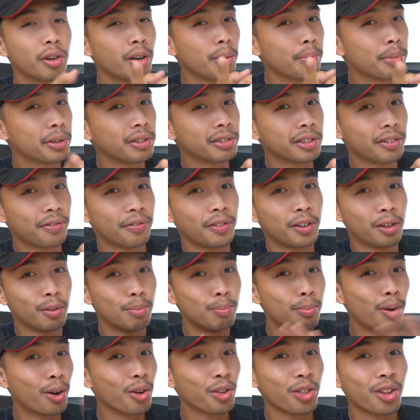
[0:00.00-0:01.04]
You are beautiful,
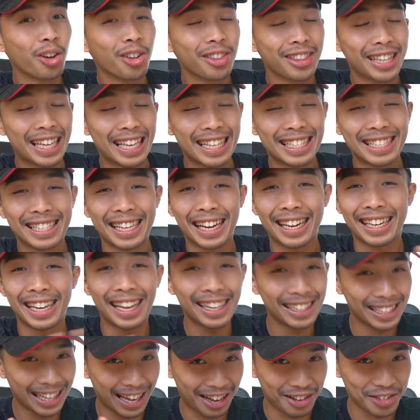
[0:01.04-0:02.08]
both on the inside
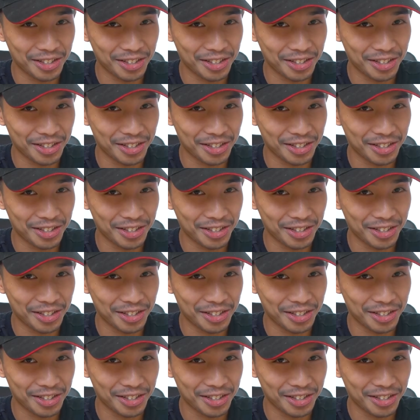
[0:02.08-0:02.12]
and the